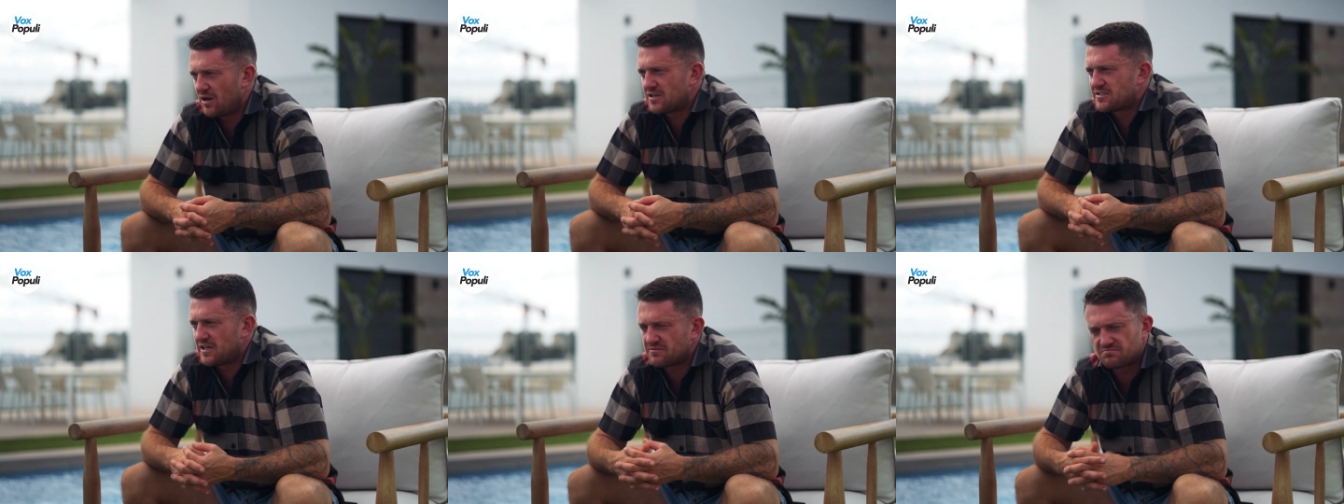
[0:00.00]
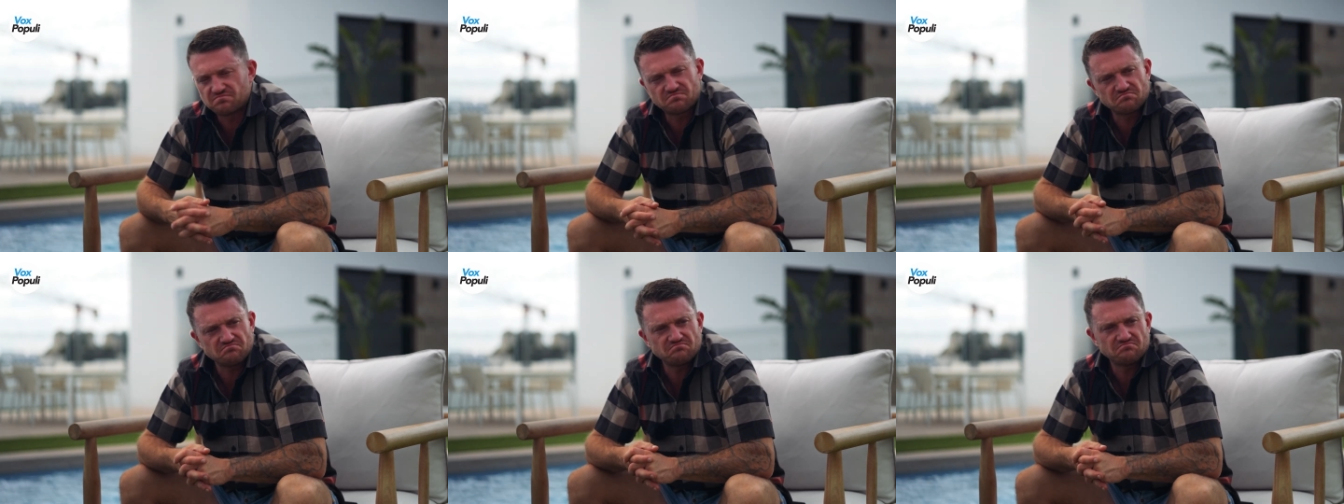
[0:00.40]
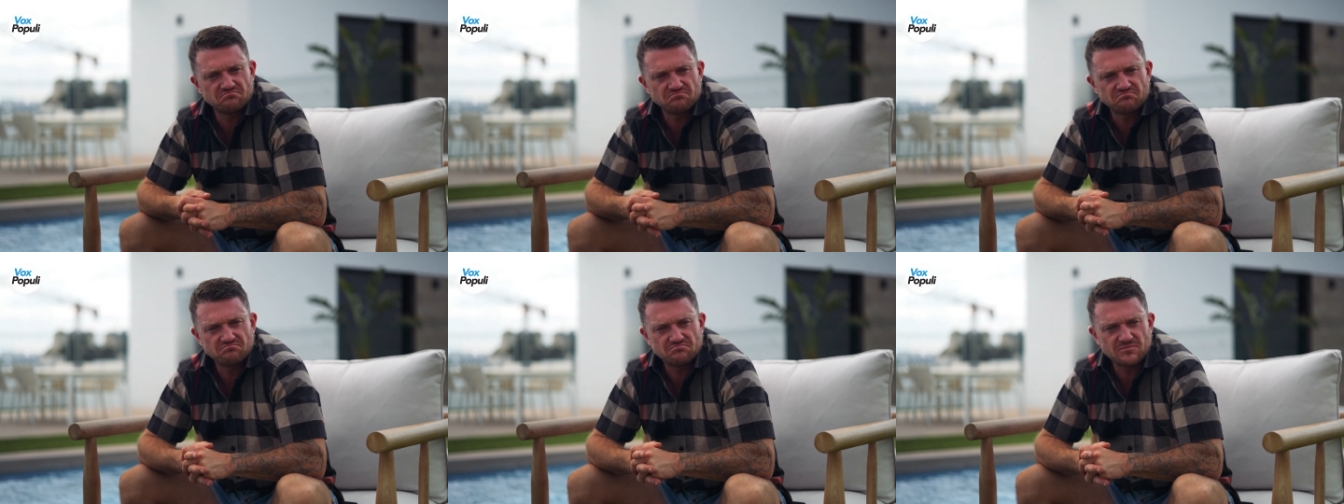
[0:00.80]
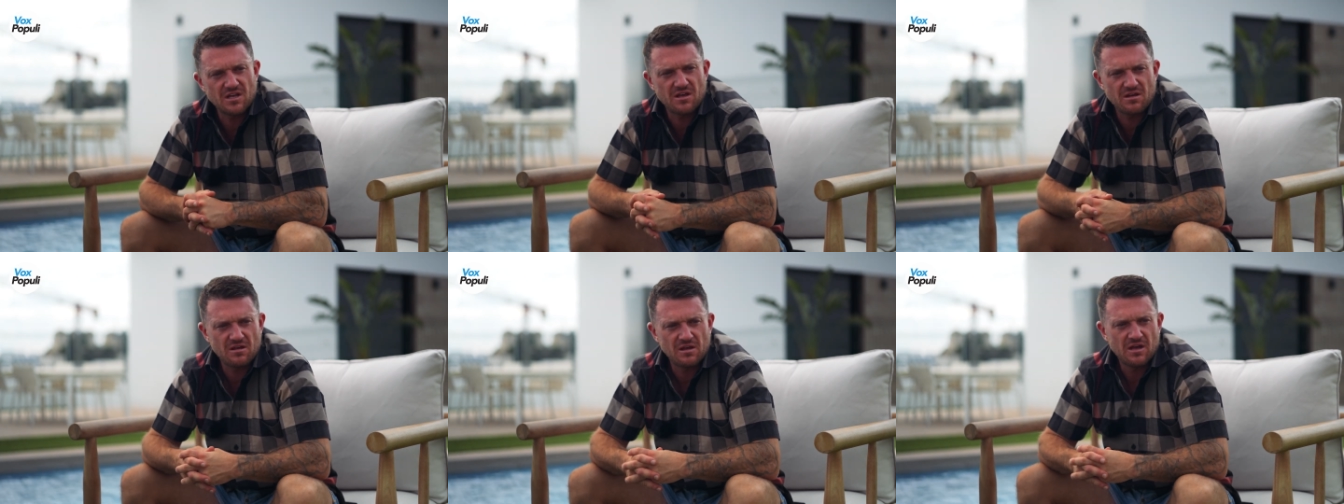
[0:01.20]
I said,
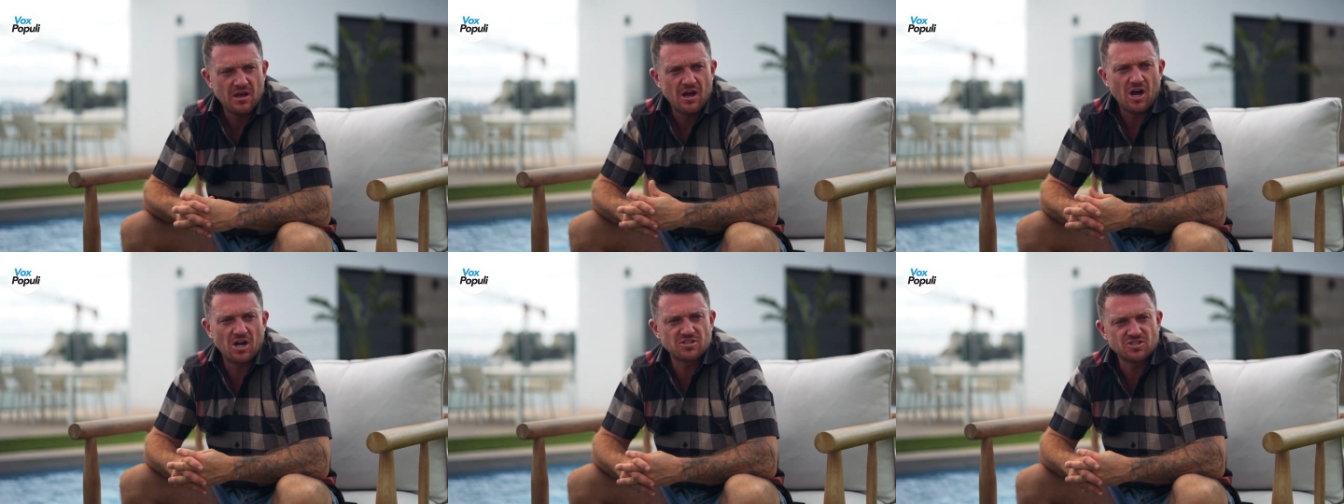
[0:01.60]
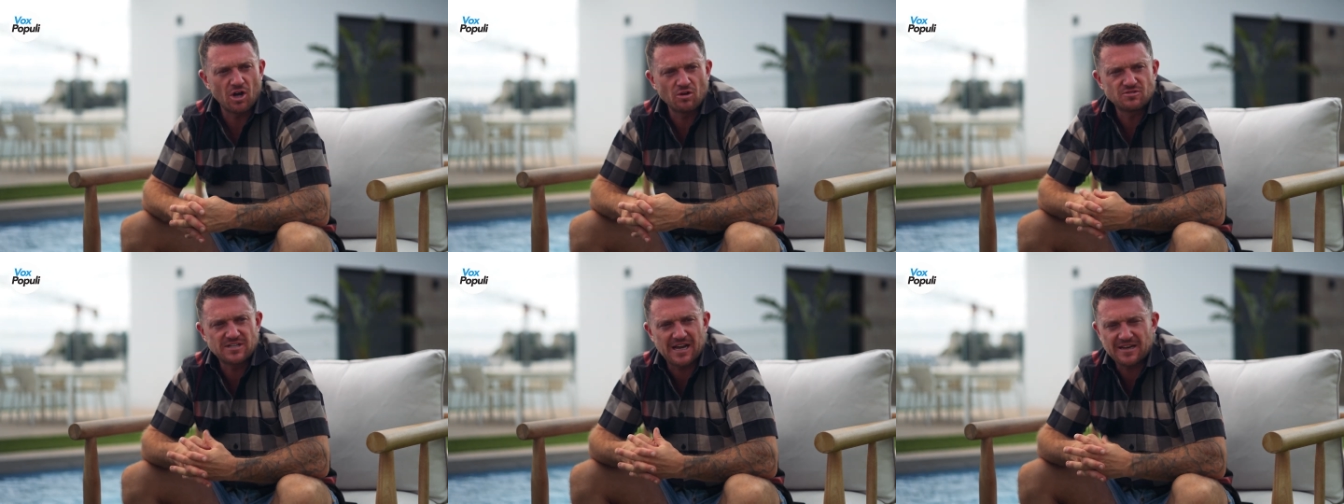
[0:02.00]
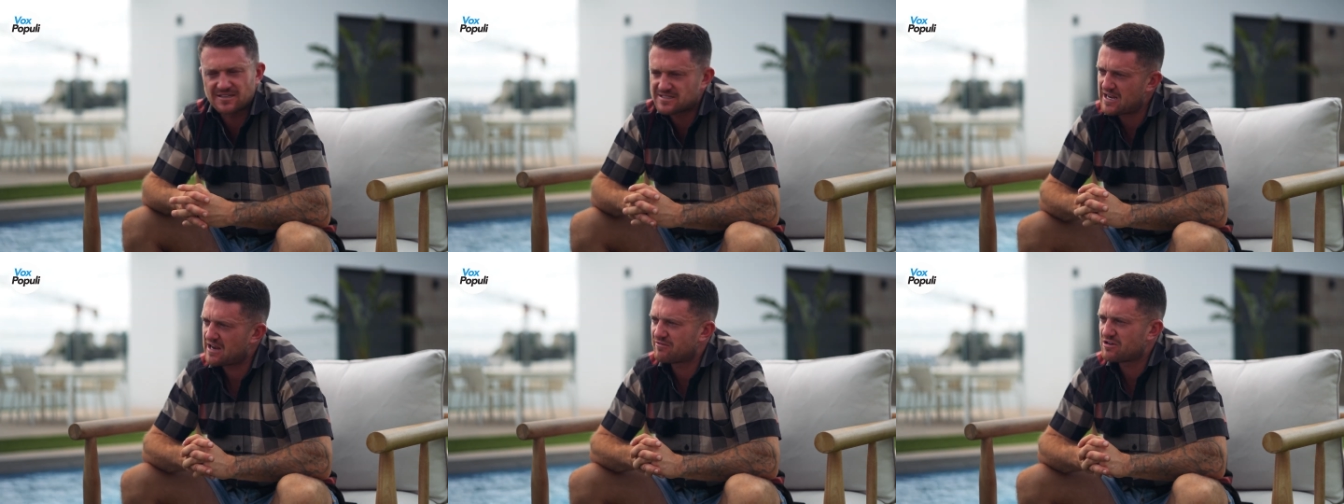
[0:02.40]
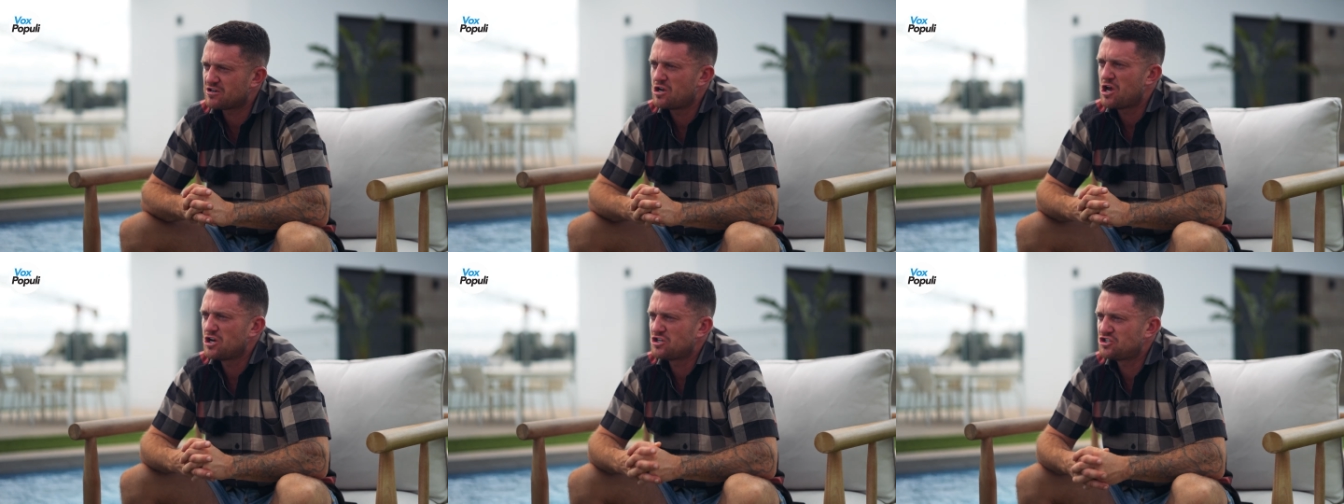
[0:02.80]
a
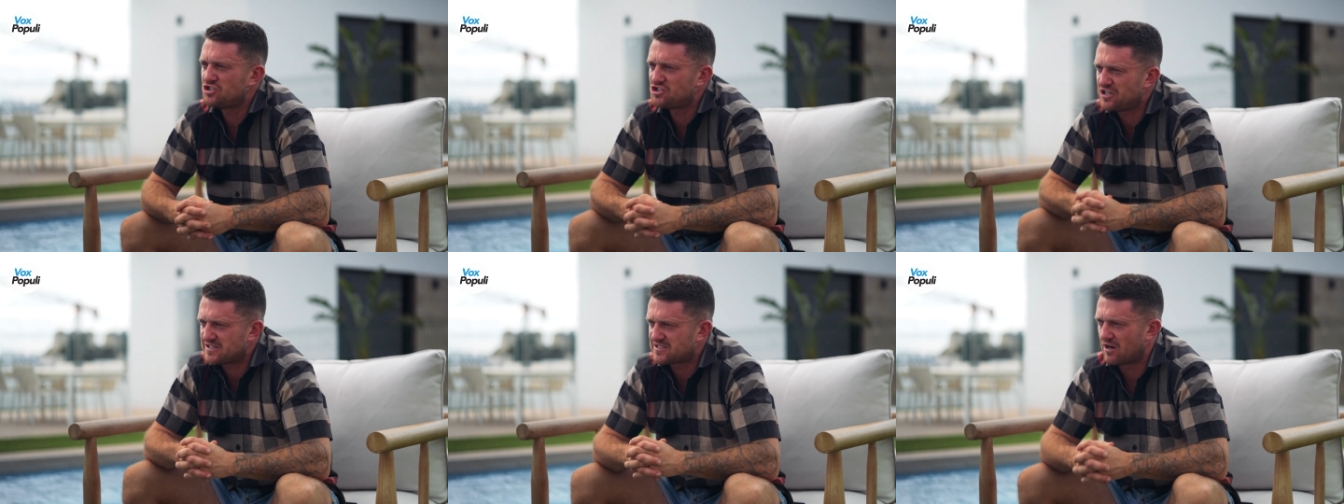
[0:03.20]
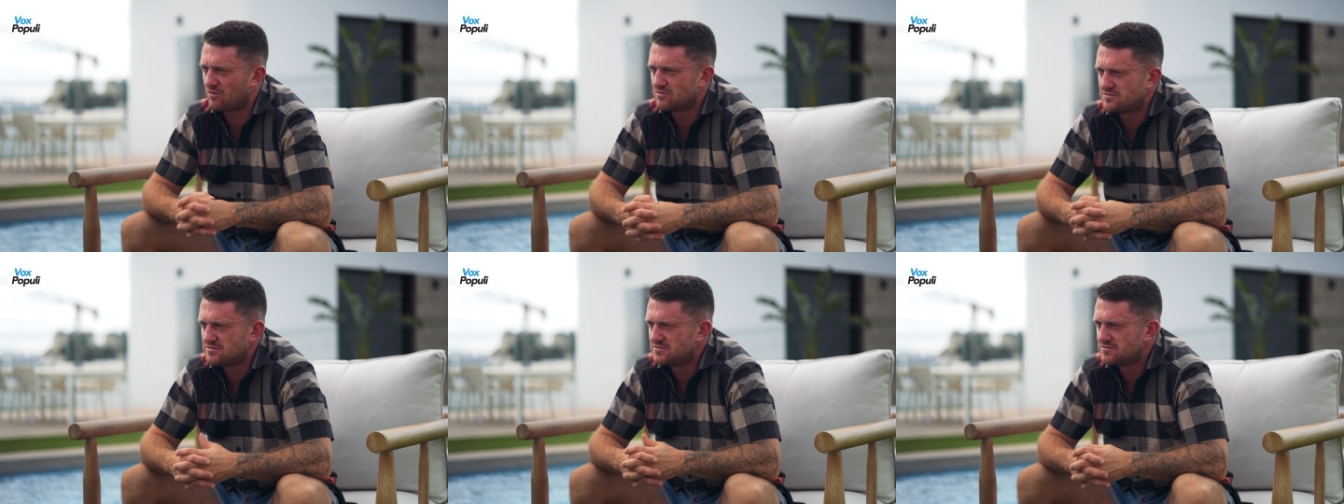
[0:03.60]
totalitarian shithole.